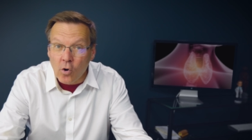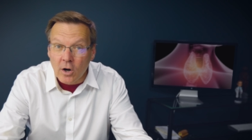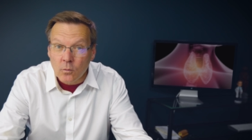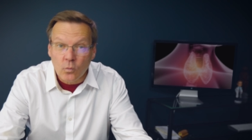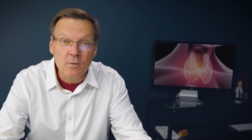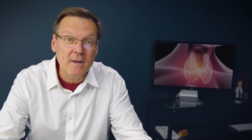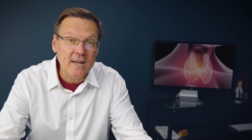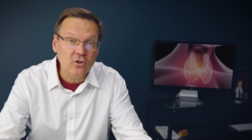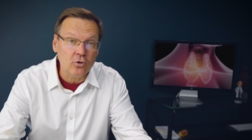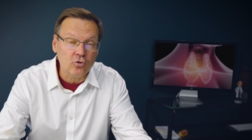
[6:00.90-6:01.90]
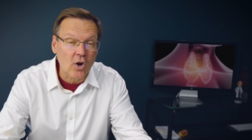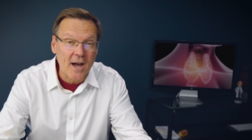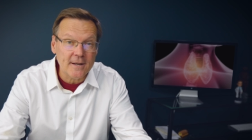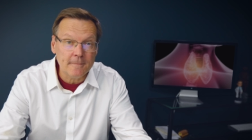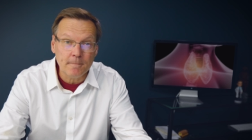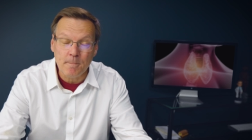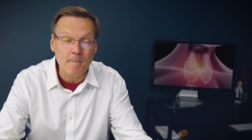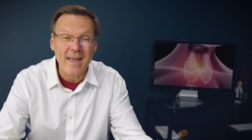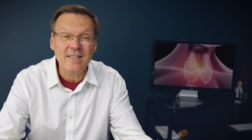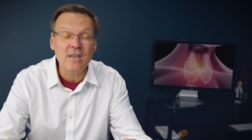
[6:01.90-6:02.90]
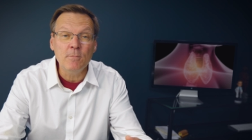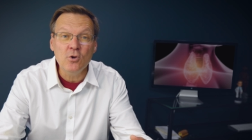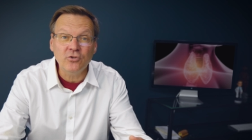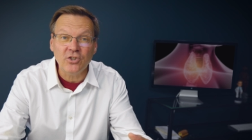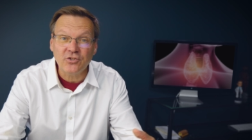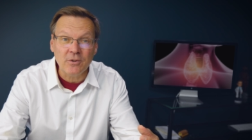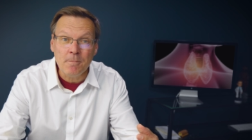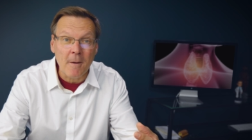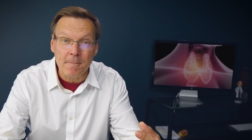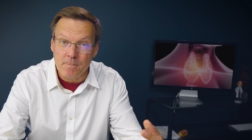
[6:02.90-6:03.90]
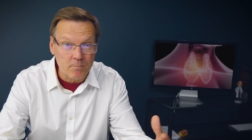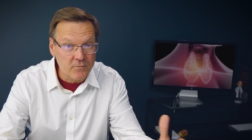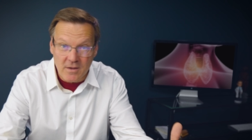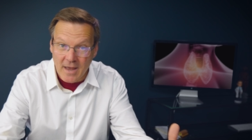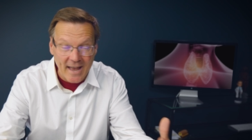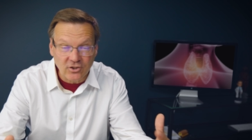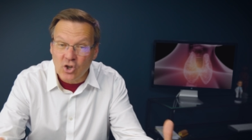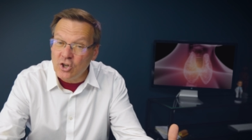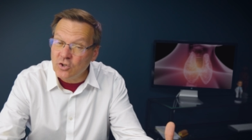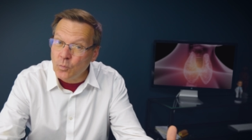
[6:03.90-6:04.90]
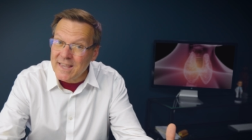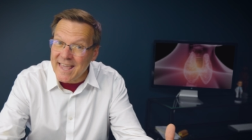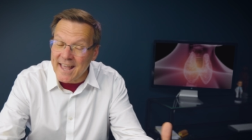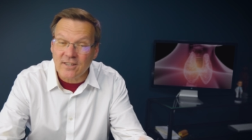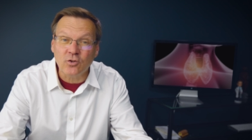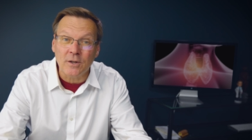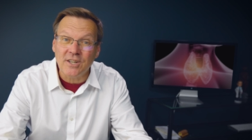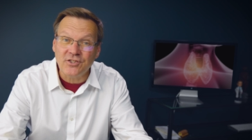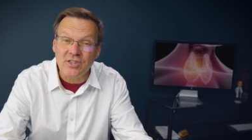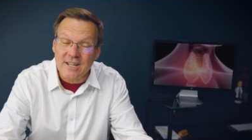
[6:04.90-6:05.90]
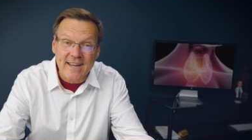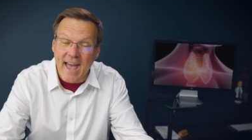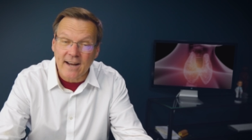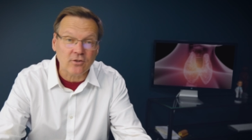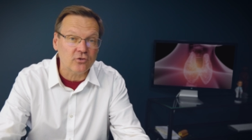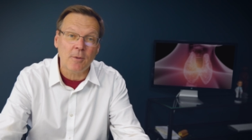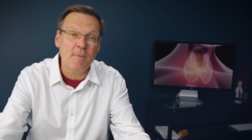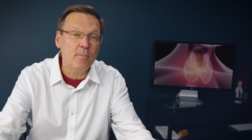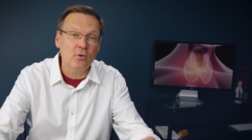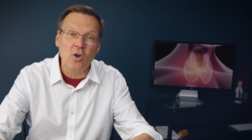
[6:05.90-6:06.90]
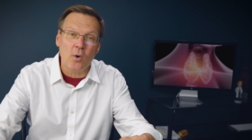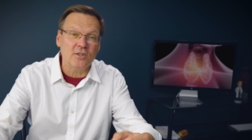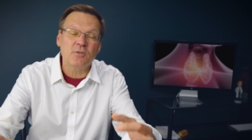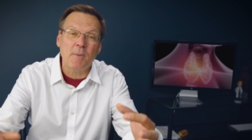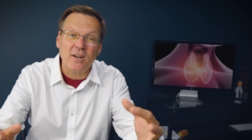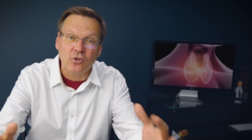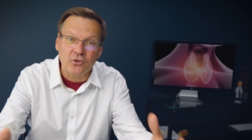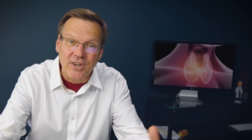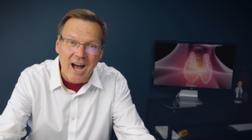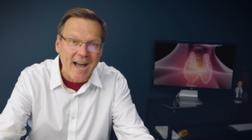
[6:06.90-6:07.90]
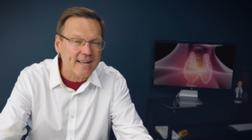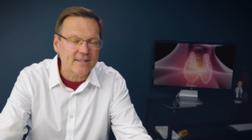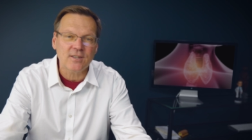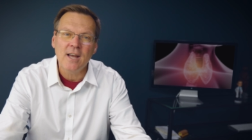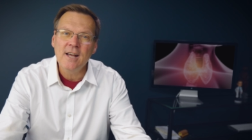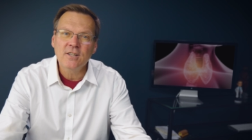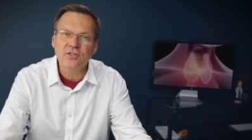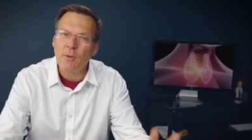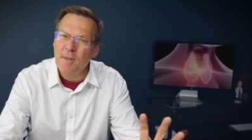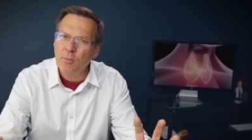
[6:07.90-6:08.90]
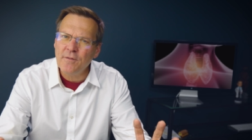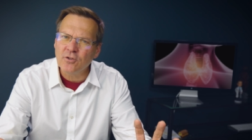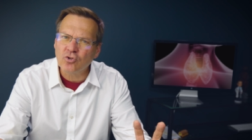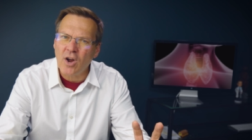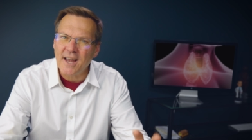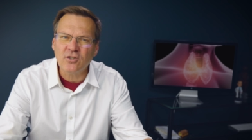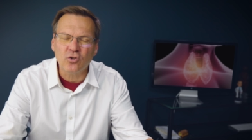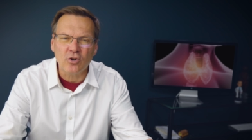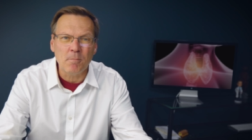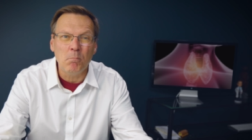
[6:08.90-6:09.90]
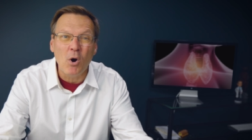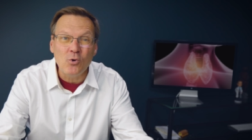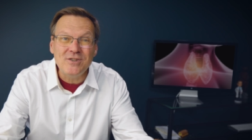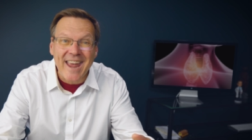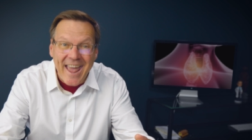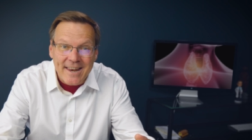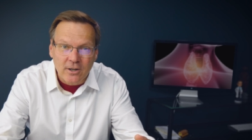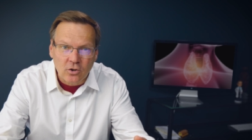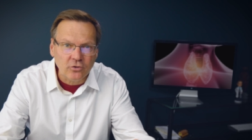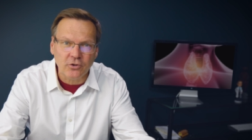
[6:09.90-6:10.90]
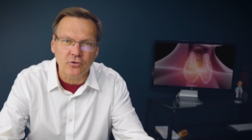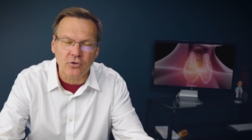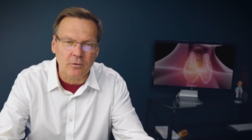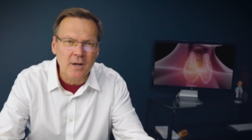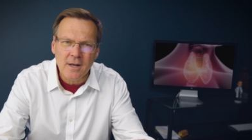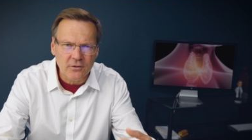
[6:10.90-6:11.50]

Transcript: for it would be to try to make the immune system as good as we can so it doesn't attack. So some people go on special diets. Some people even try certain botanicals.